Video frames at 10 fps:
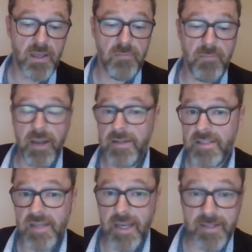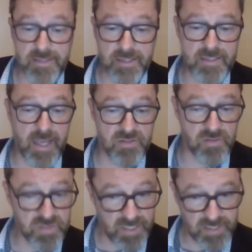by the Scientix
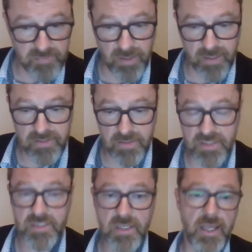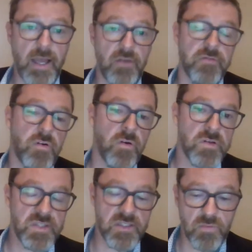associate partners, and of
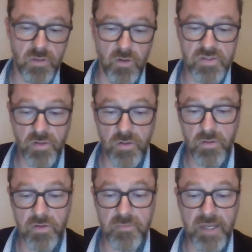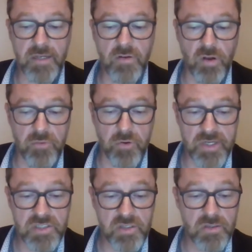course, it will also remain in
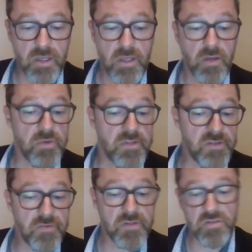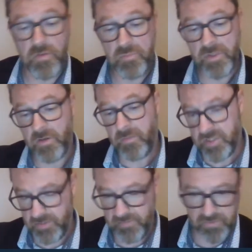collaboration with different European
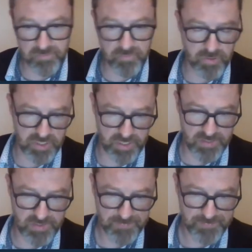Commission-funded projects.